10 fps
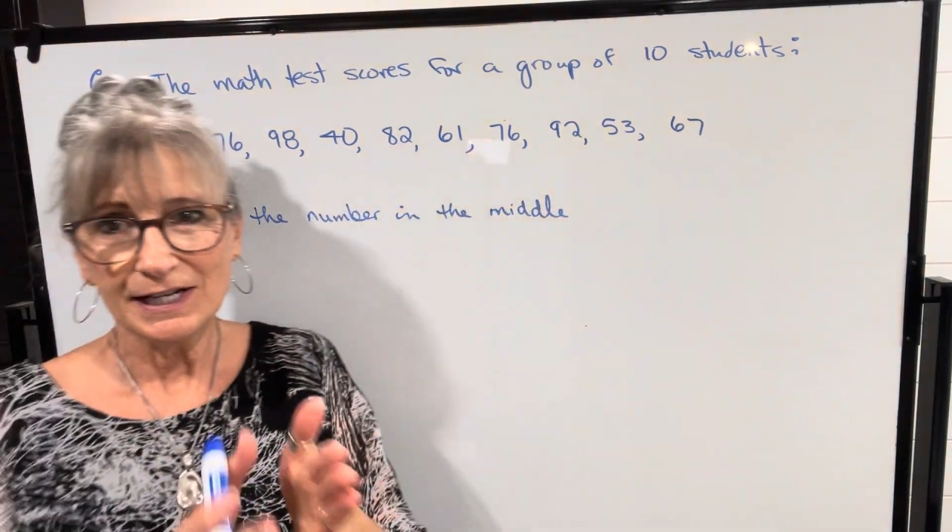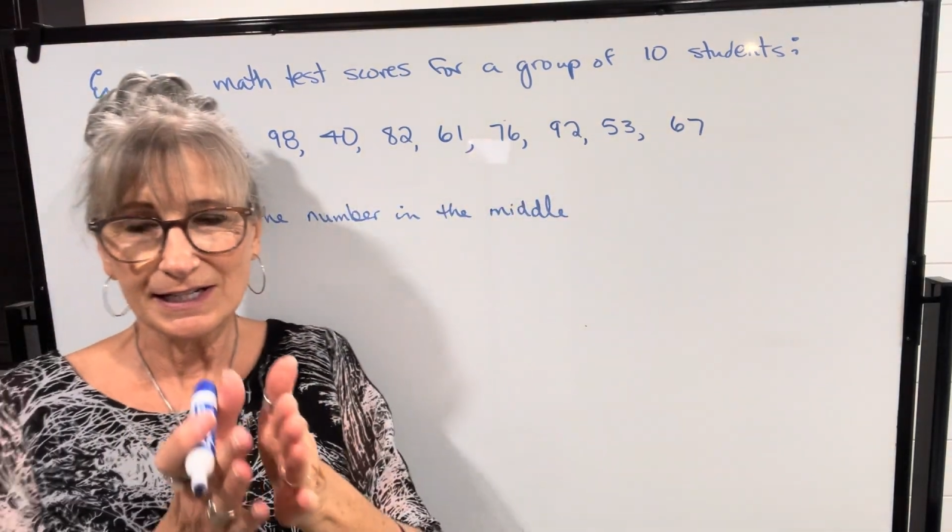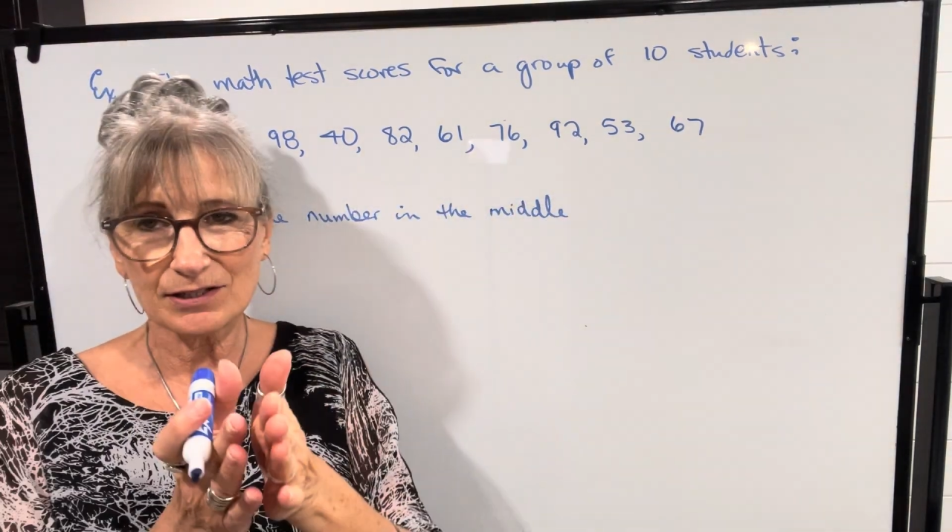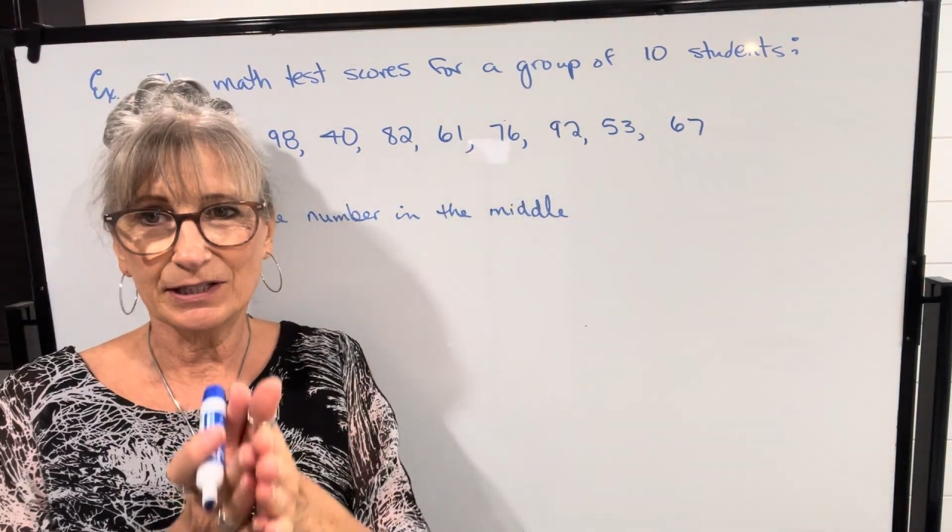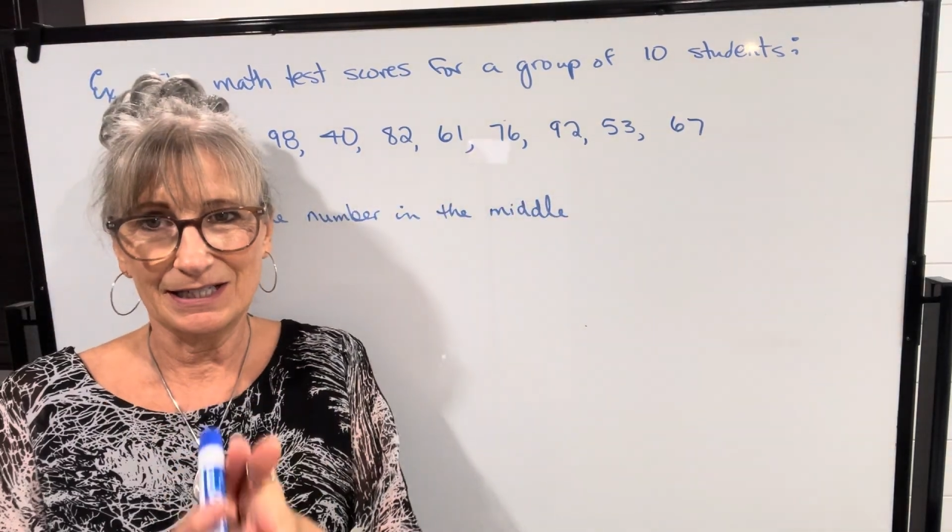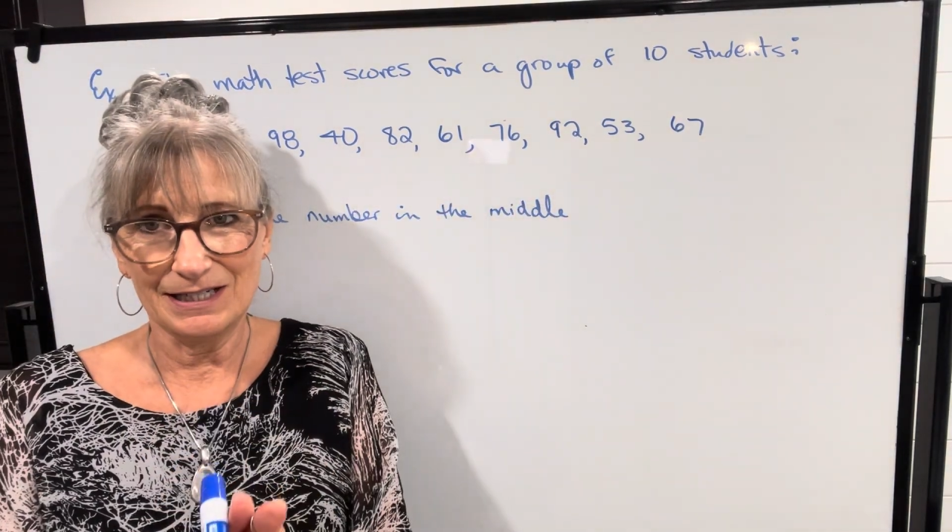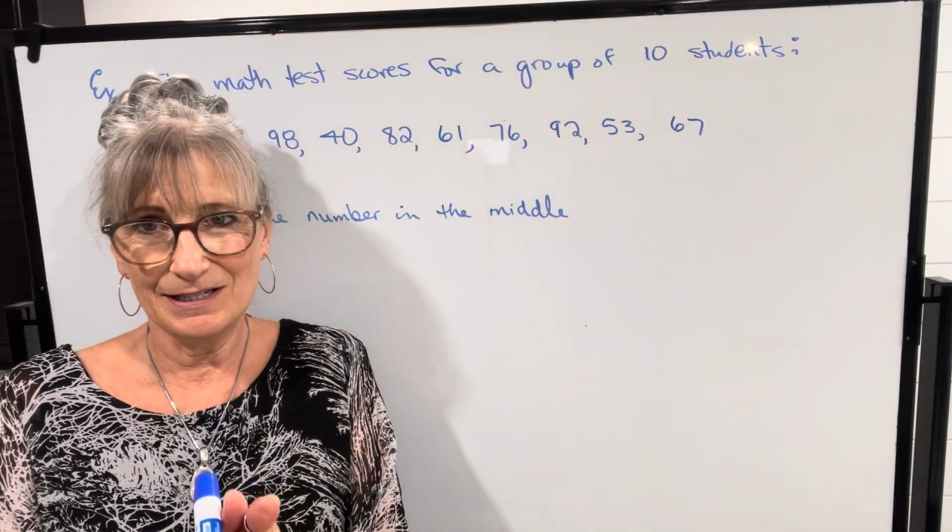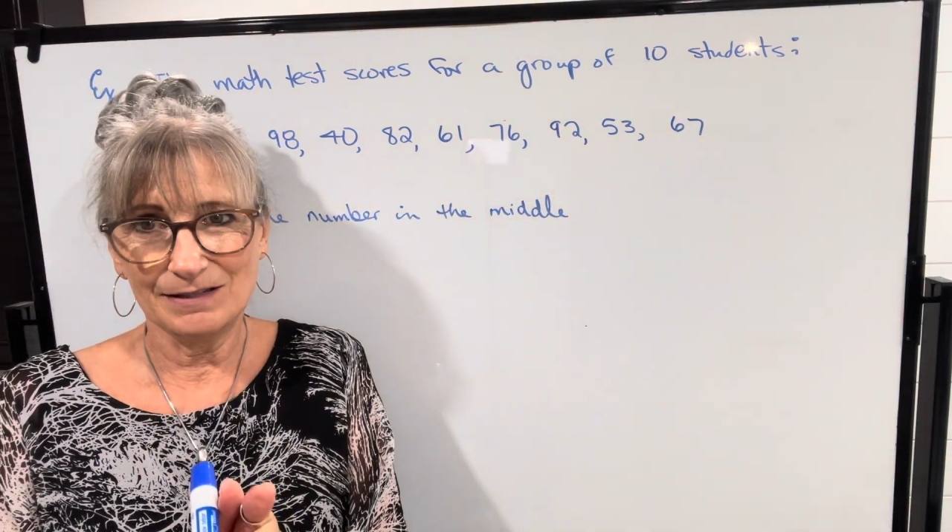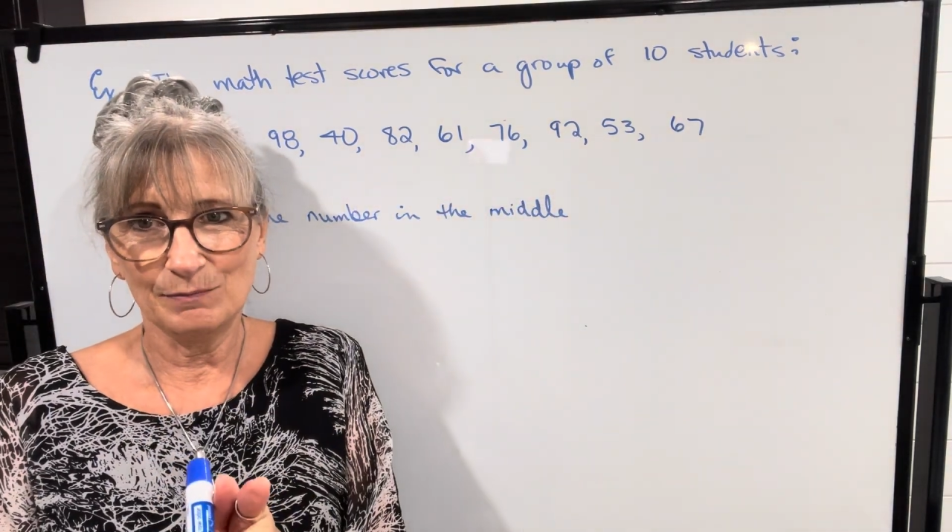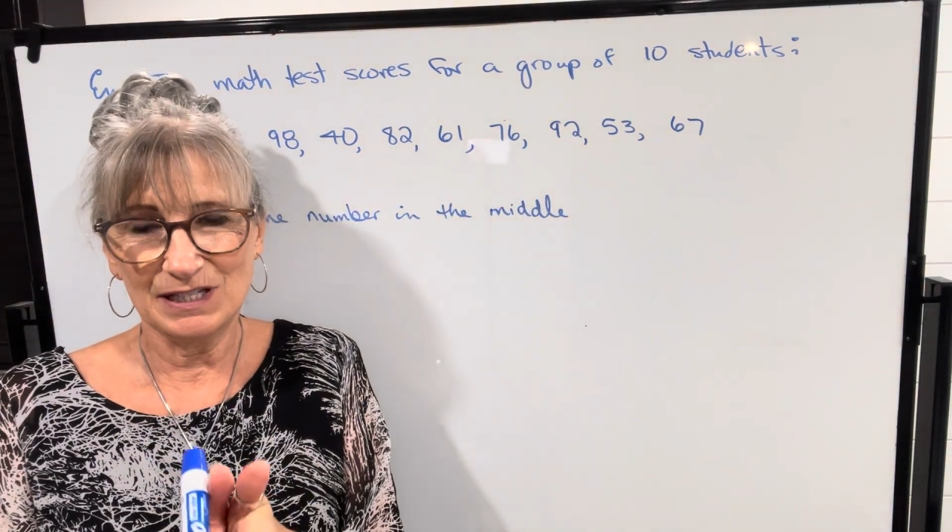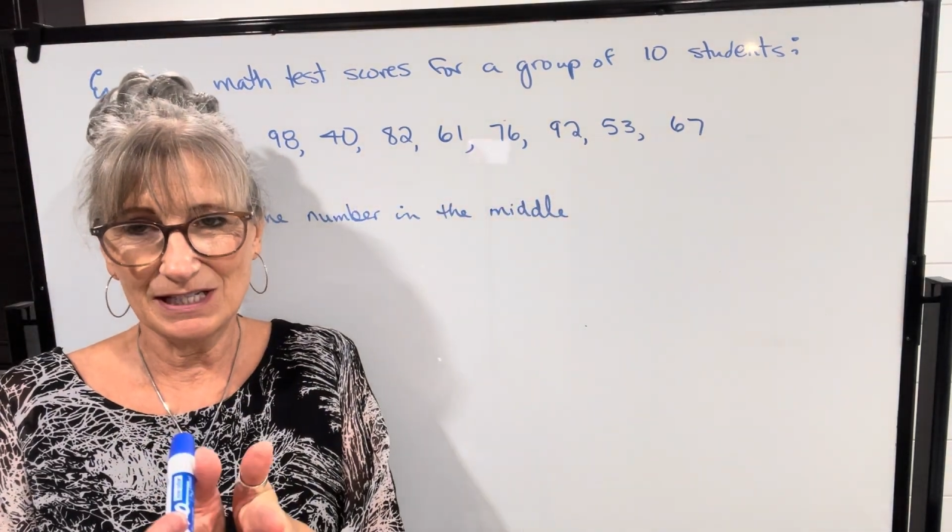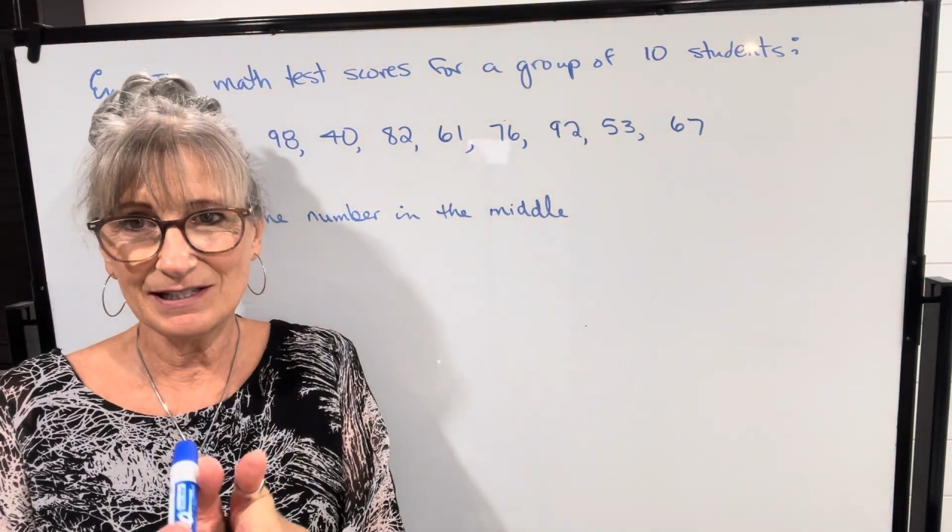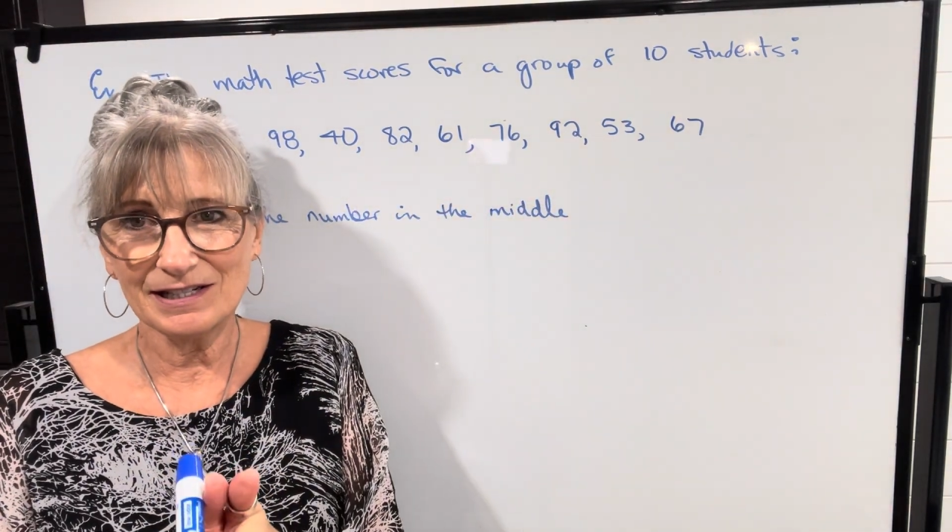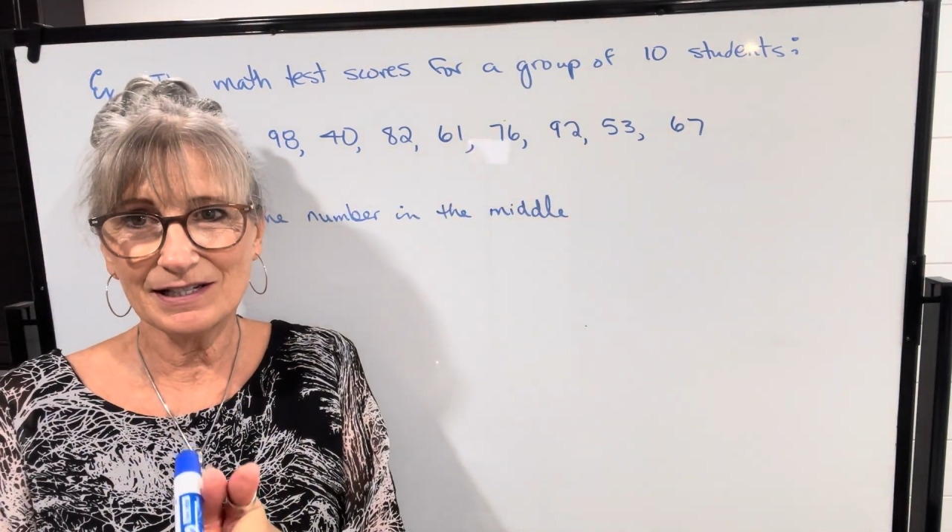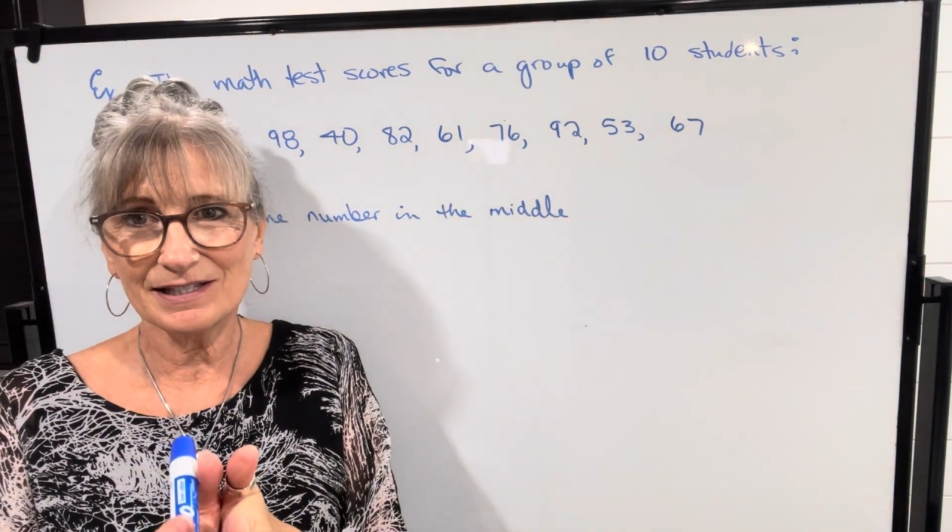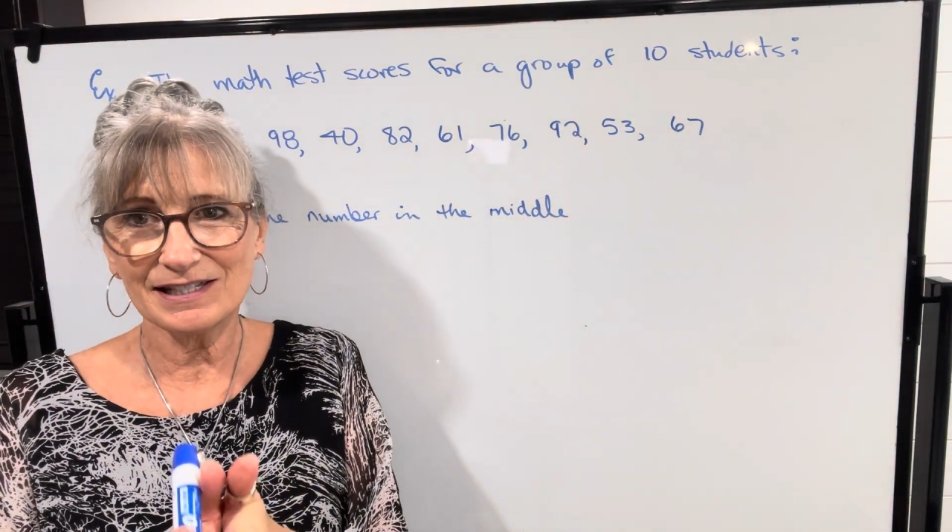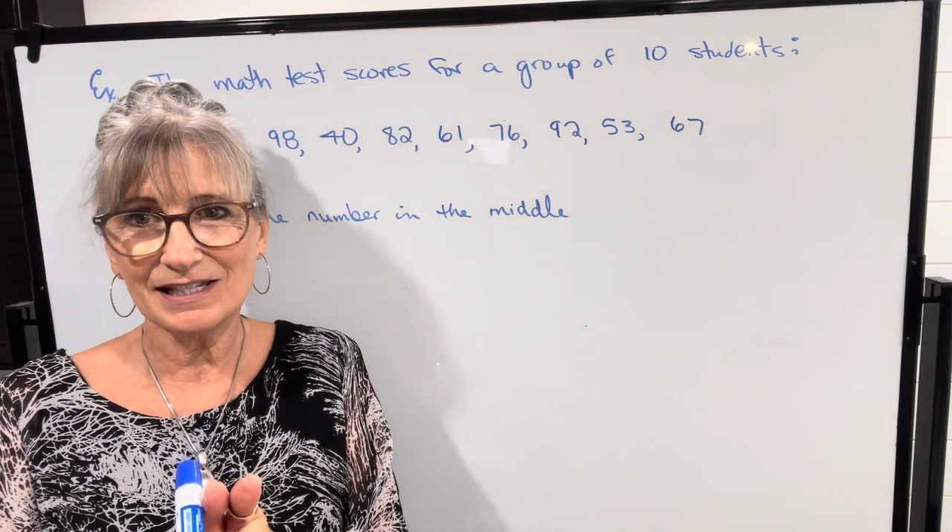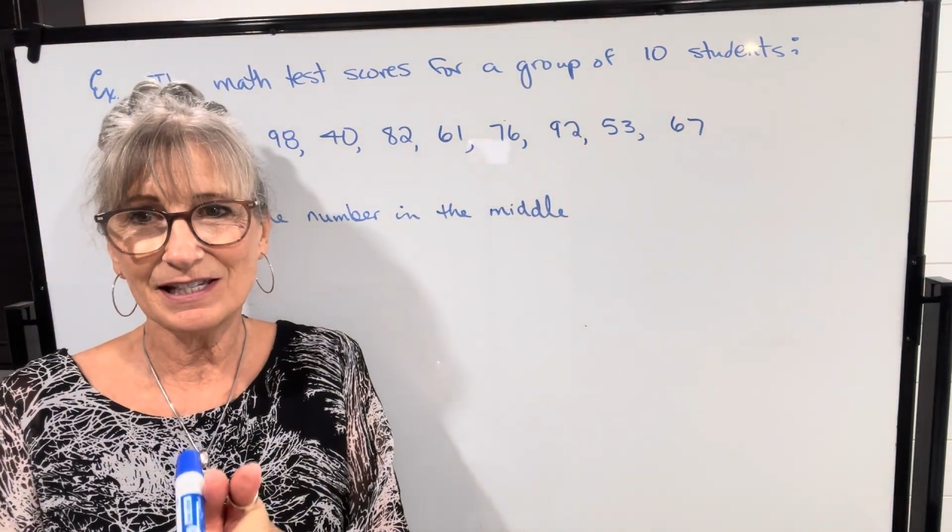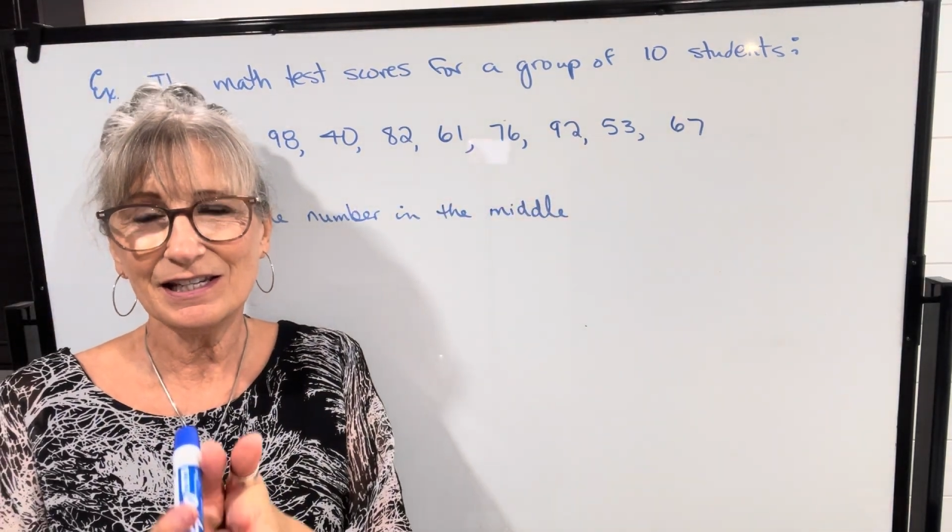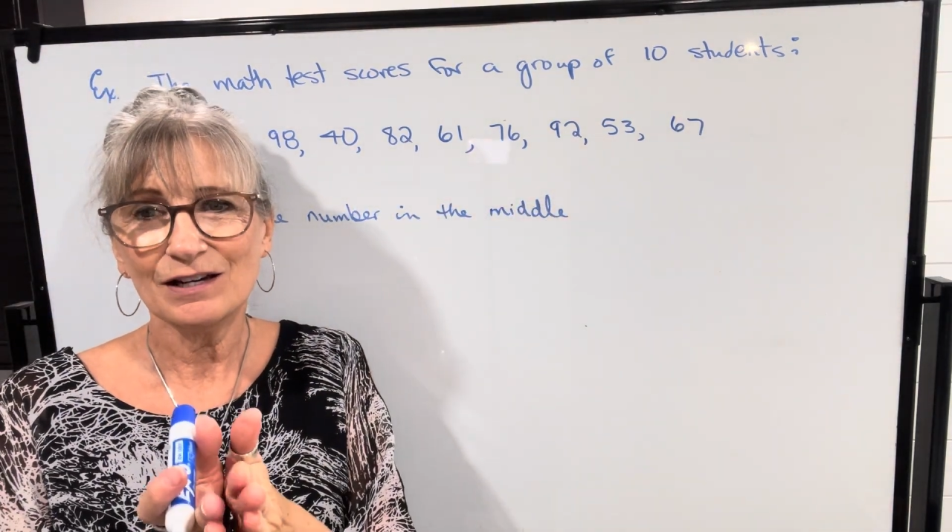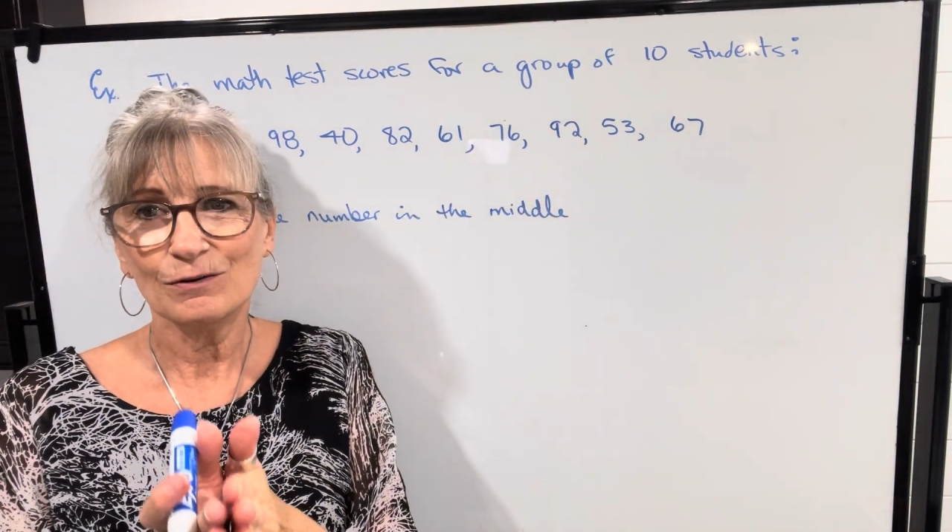it's going to be easy to see